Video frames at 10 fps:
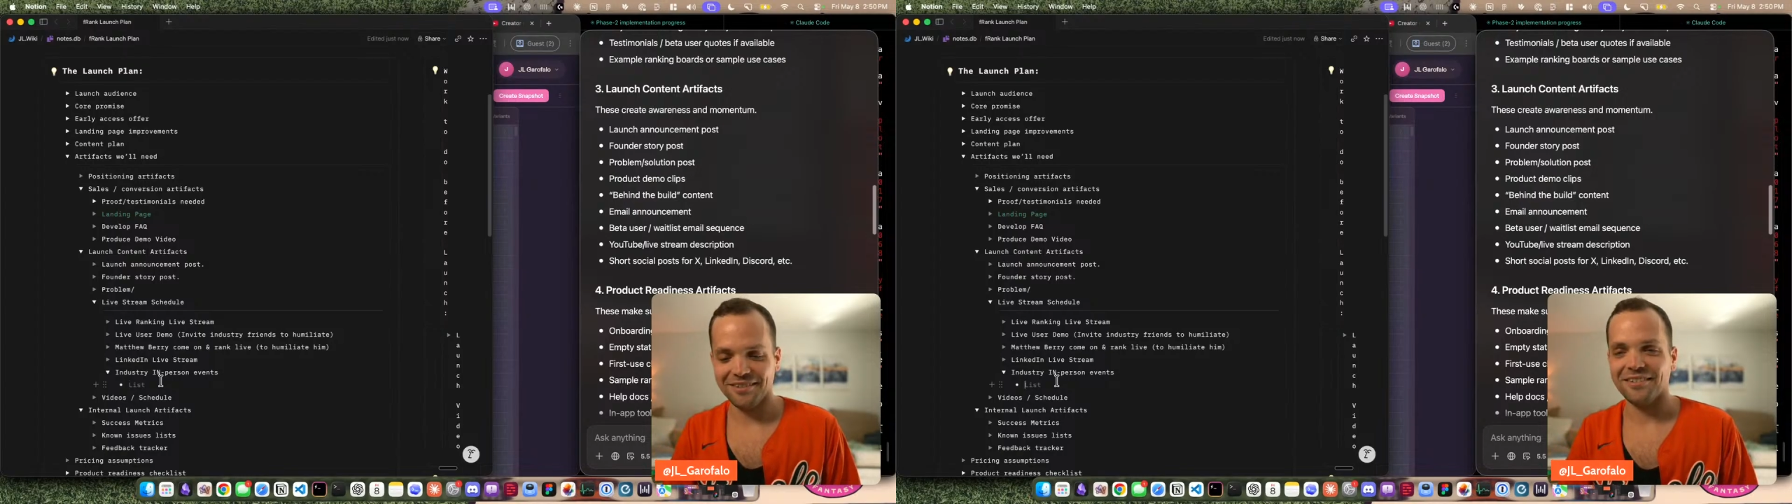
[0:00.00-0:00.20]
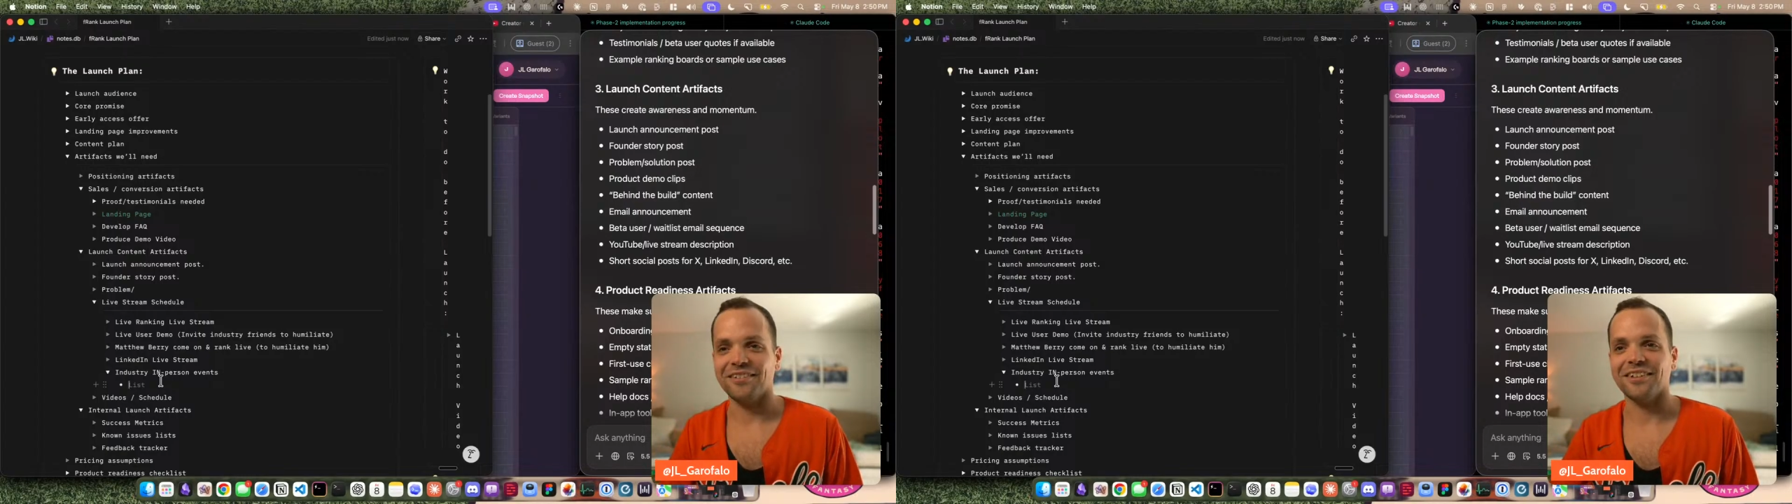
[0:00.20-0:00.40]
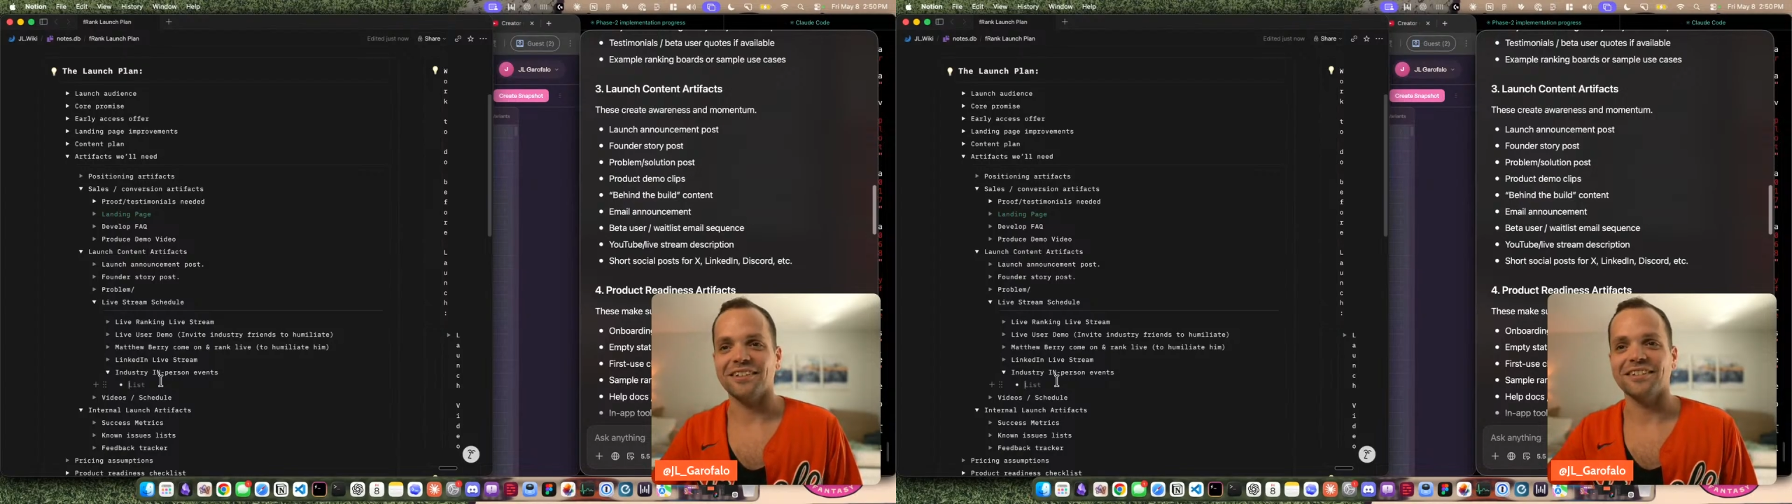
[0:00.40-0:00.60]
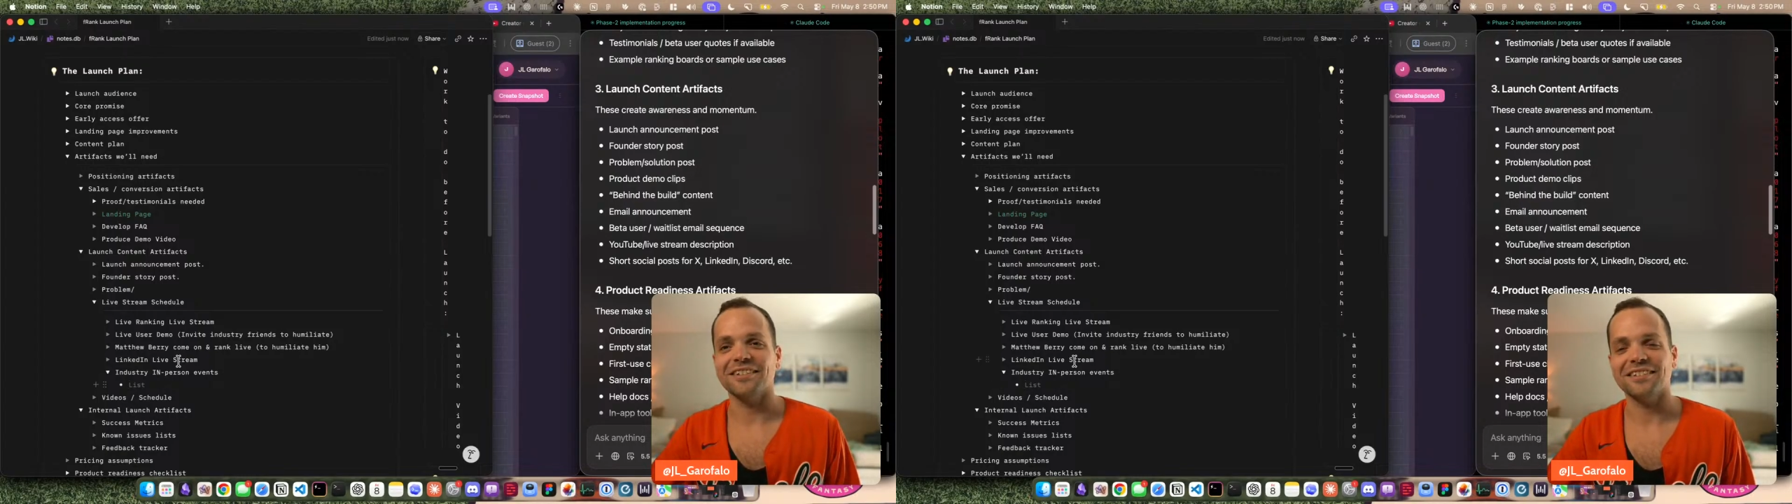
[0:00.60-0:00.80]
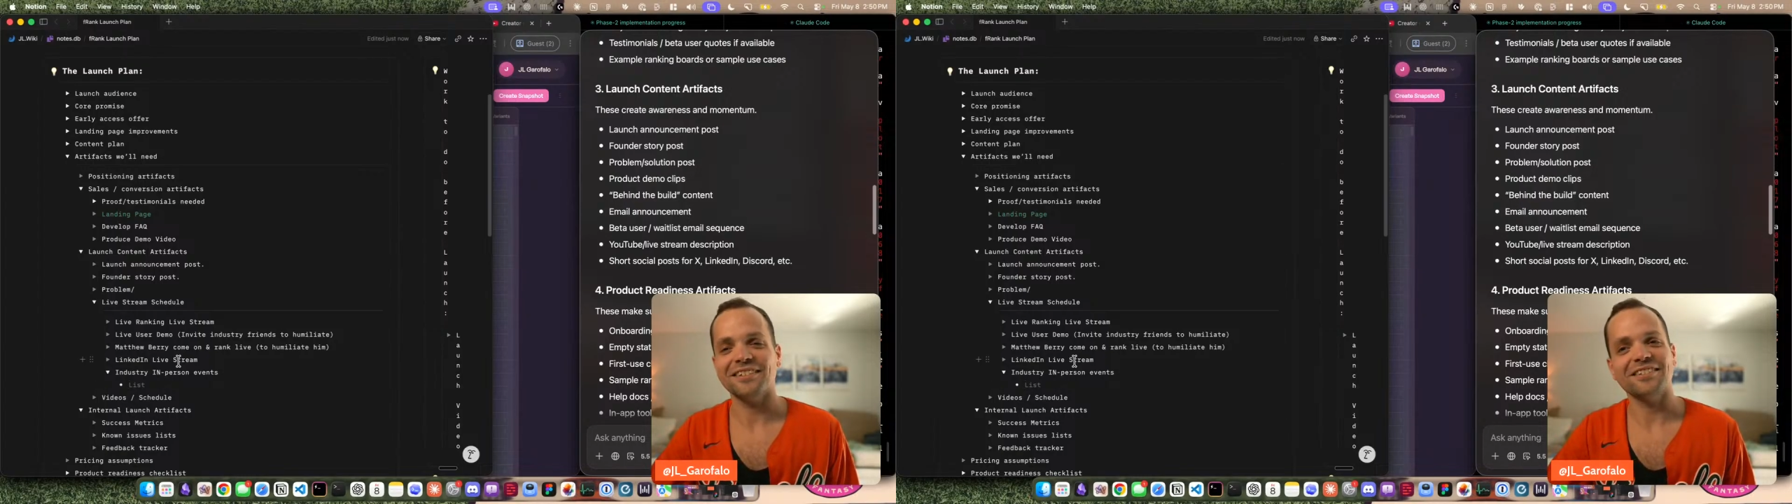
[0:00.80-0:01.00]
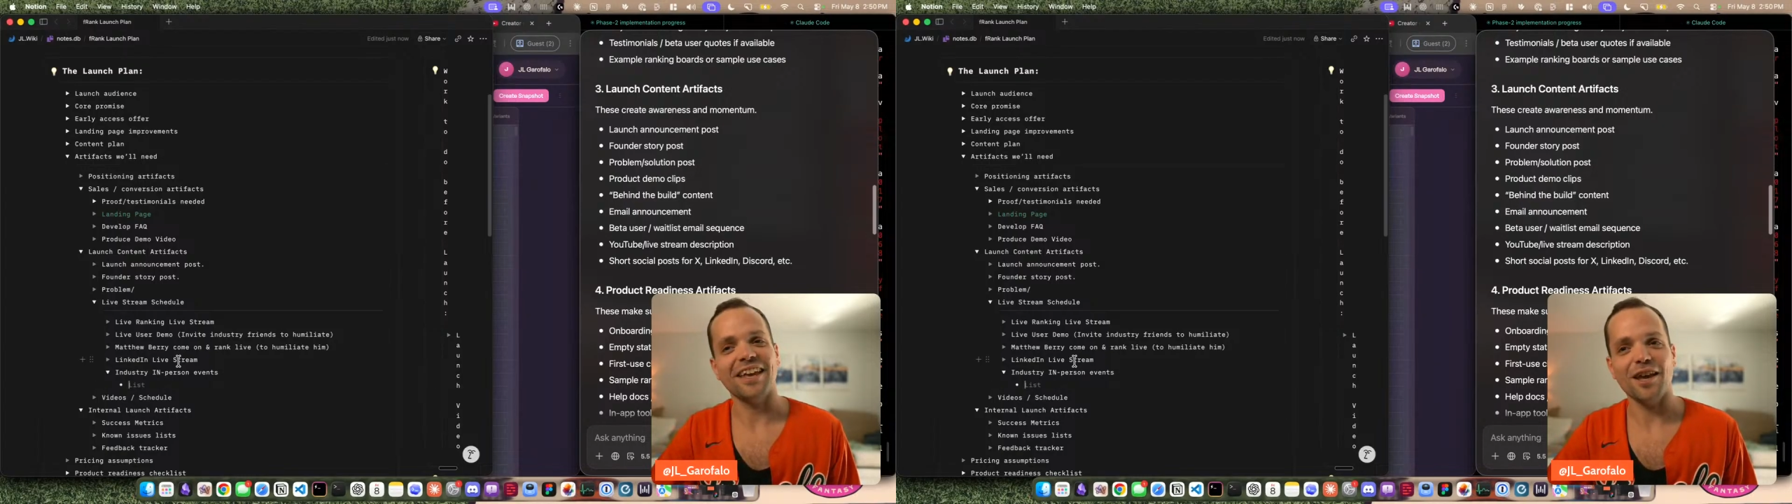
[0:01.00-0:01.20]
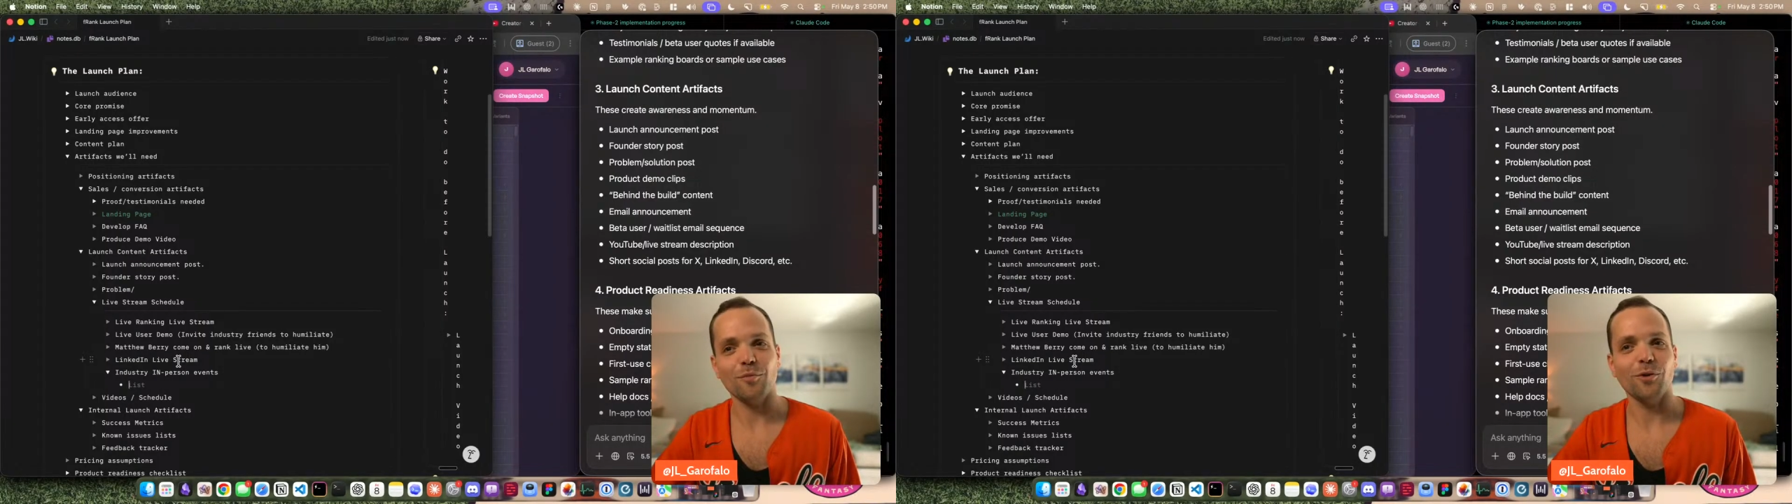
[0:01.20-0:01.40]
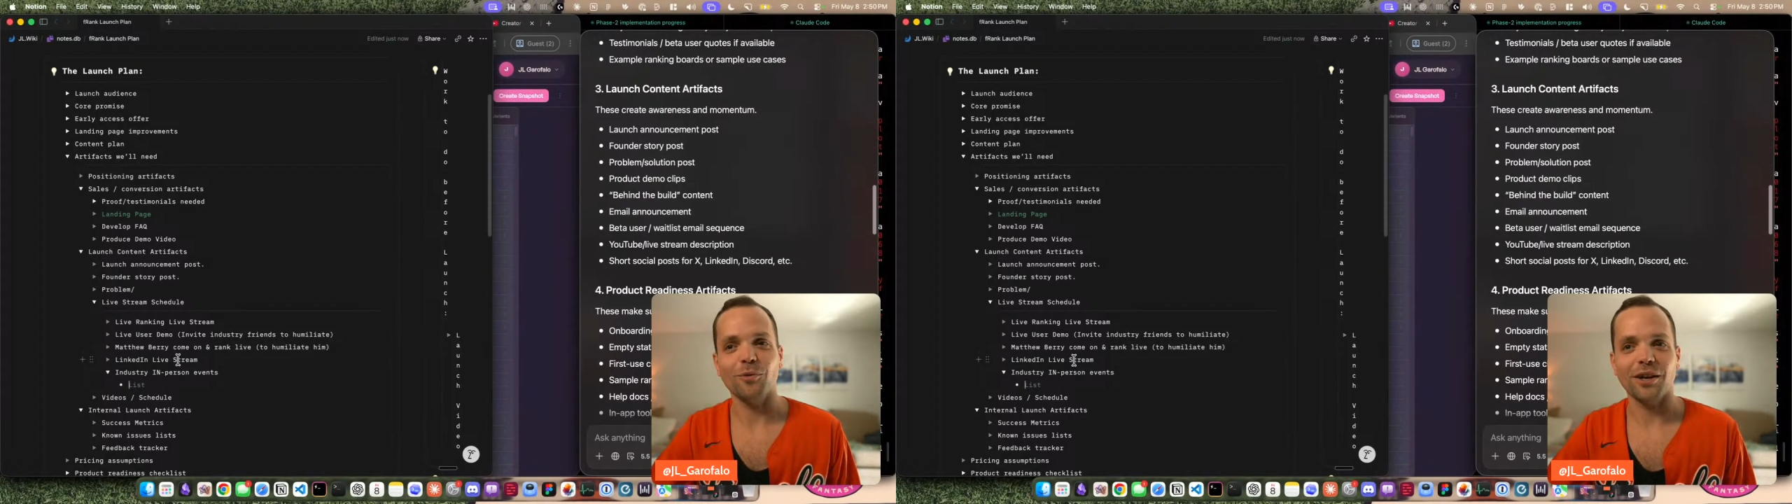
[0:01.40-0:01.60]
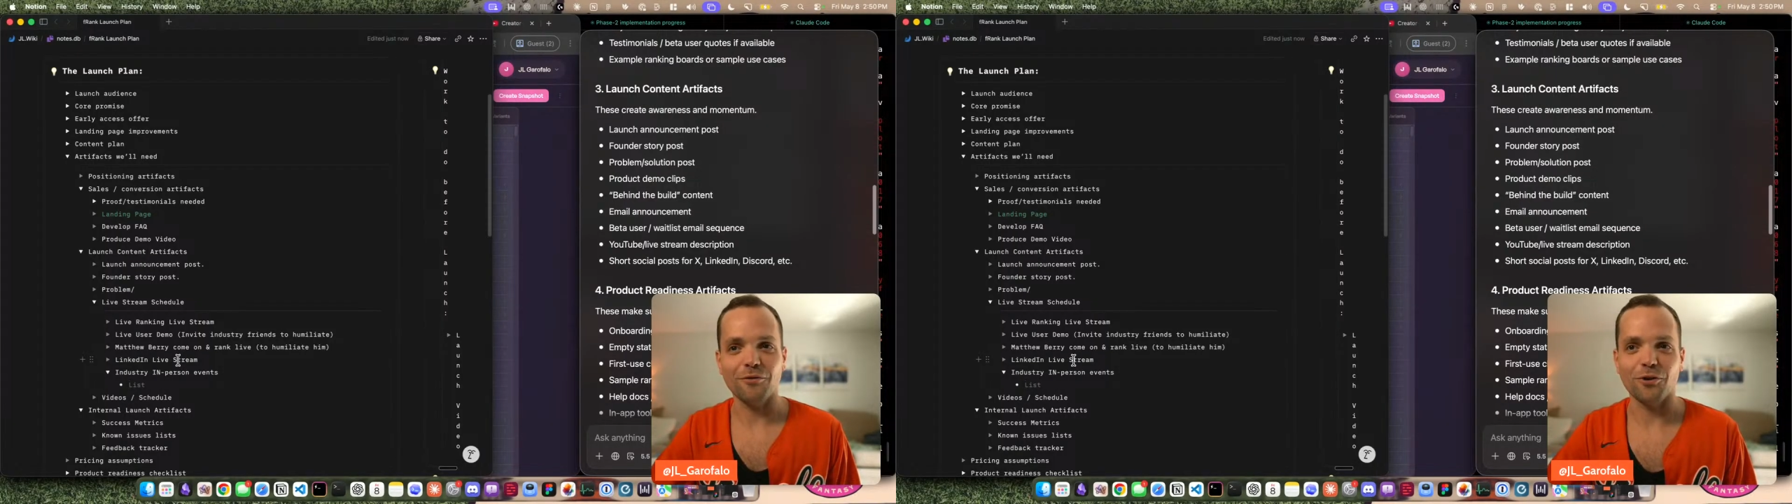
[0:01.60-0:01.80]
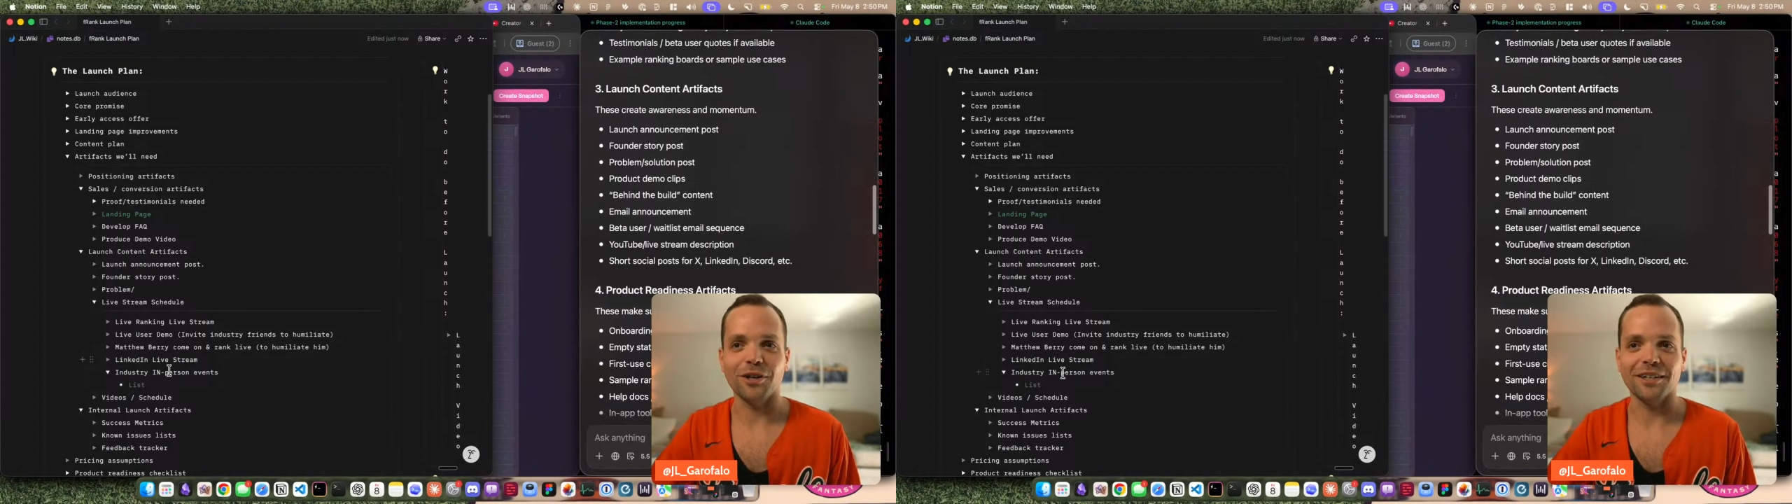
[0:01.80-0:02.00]
on camera,
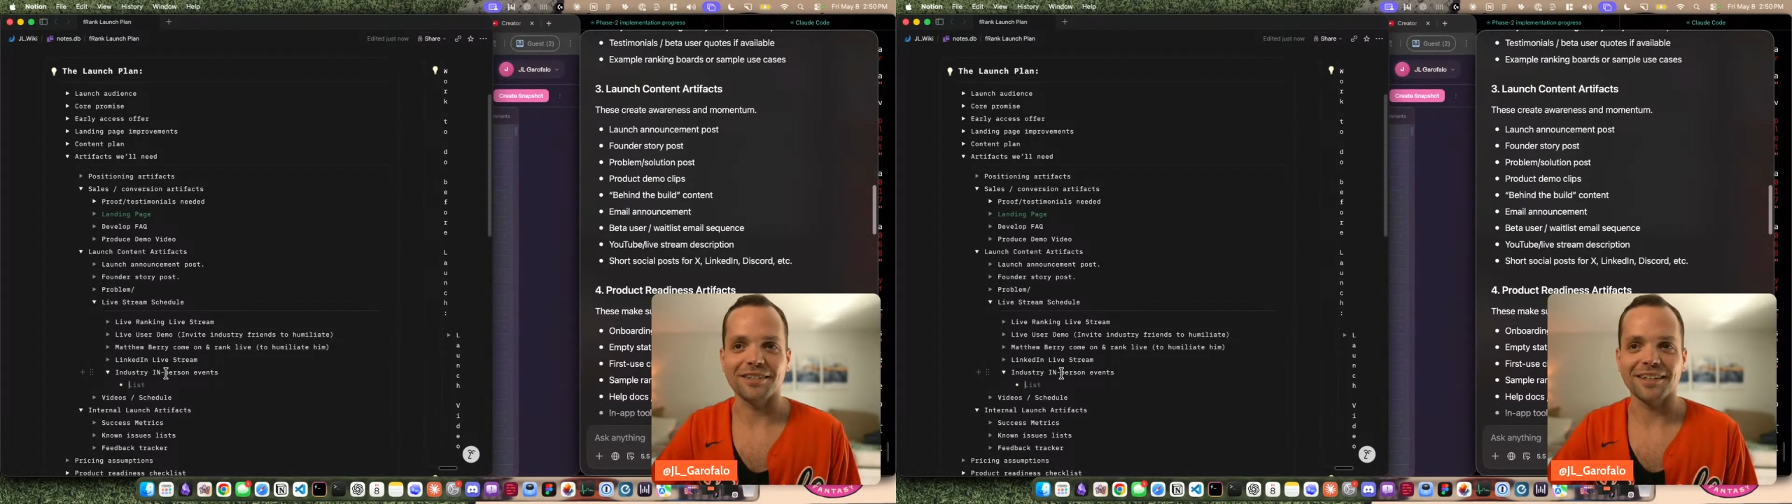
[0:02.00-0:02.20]
whatever it is.